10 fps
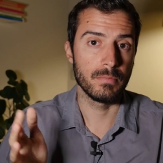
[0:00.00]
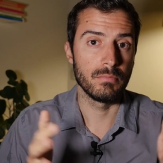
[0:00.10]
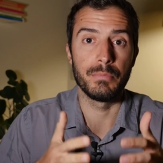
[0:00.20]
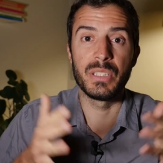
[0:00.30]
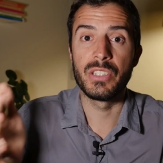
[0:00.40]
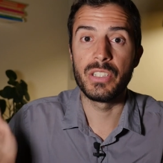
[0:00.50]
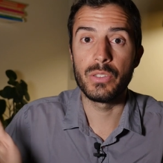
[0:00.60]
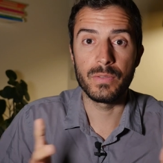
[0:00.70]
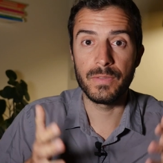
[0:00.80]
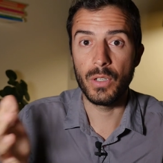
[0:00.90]
material
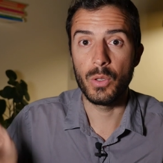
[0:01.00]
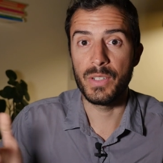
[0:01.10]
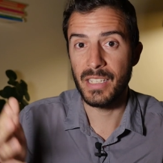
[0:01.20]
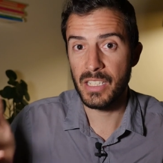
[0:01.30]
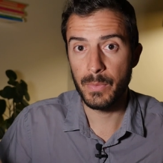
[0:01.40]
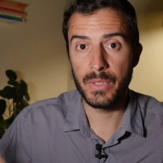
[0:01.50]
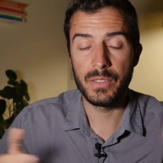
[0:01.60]
flow assessments